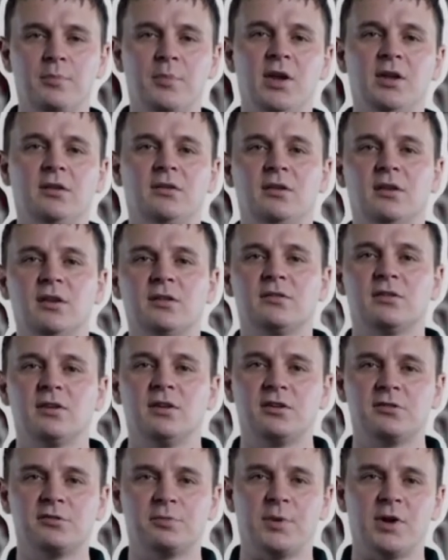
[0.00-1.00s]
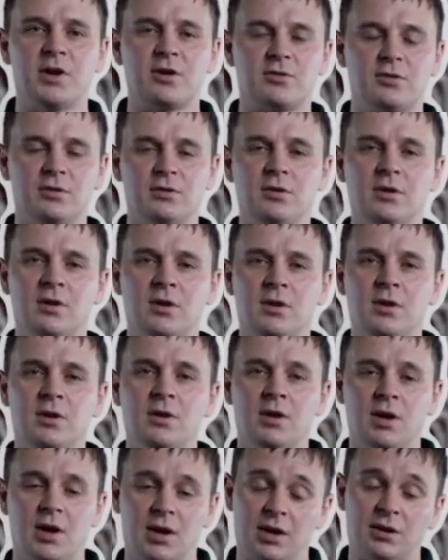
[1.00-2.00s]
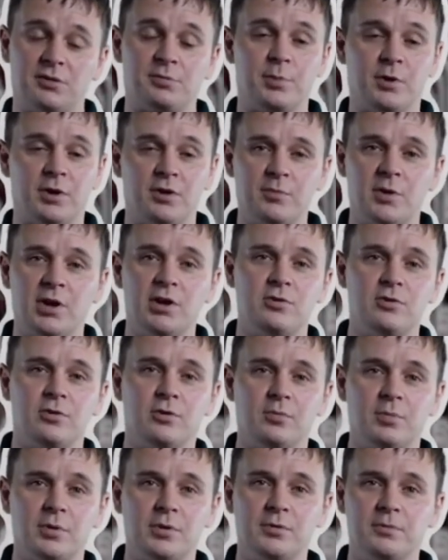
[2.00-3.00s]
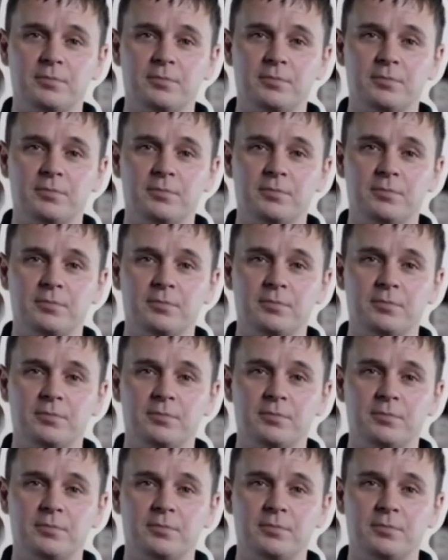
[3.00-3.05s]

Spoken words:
maintenance and inspection, and that's part of my job.